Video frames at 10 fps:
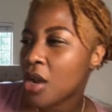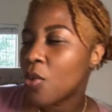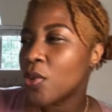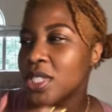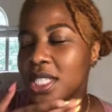
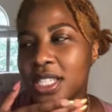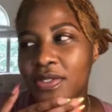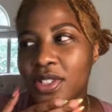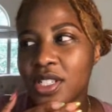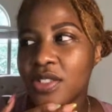What was the
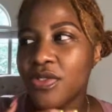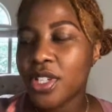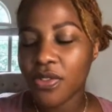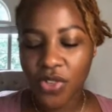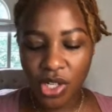definition for
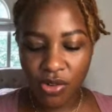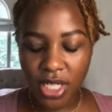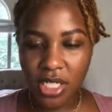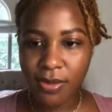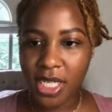
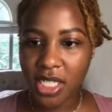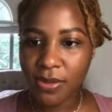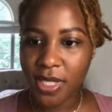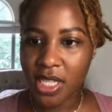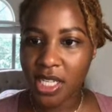configuration
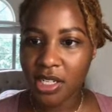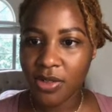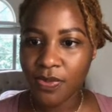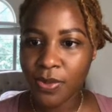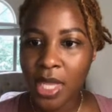management
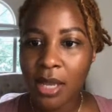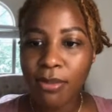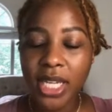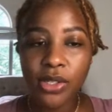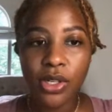then?
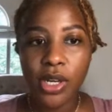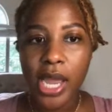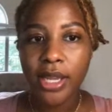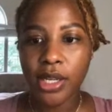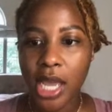Mike,
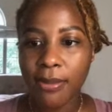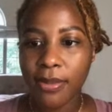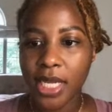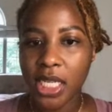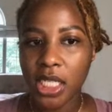
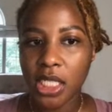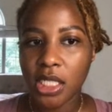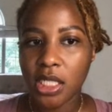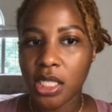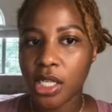I'm
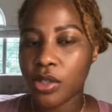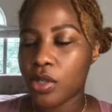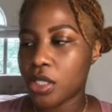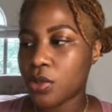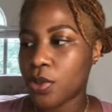in
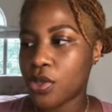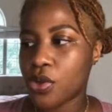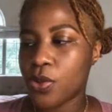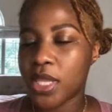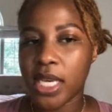agreement with
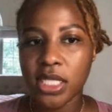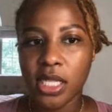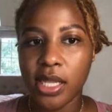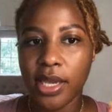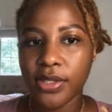you with the
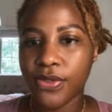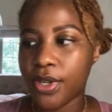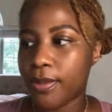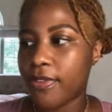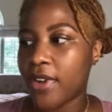SLAs for
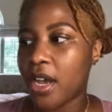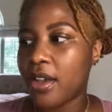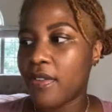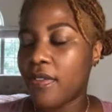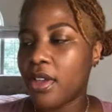number
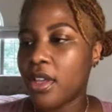5.